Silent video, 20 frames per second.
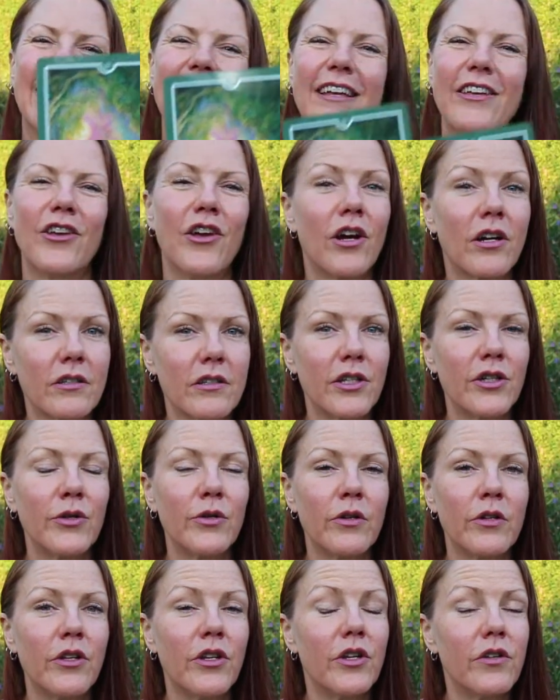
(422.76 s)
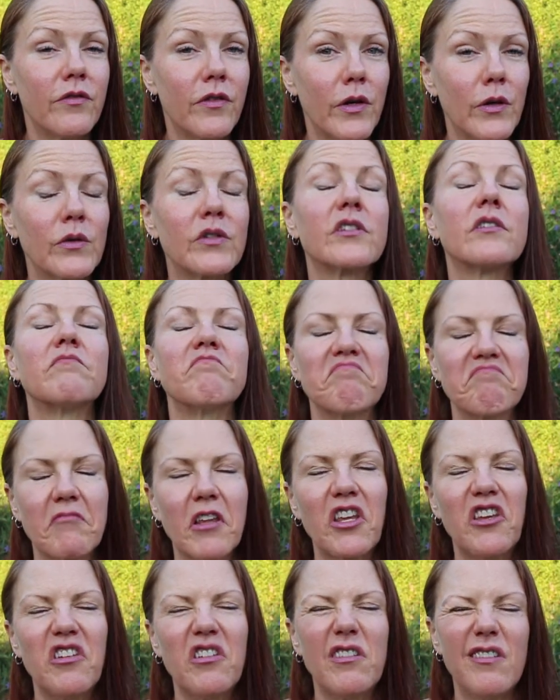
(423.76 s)
Y'all new folks,
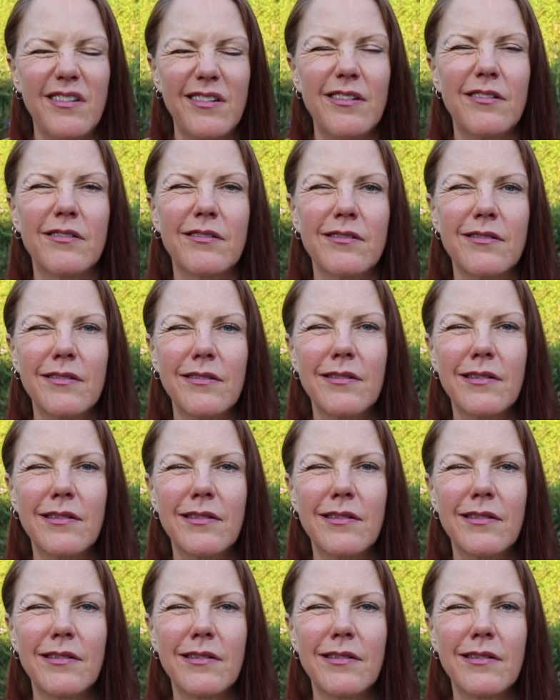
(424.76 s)
you'll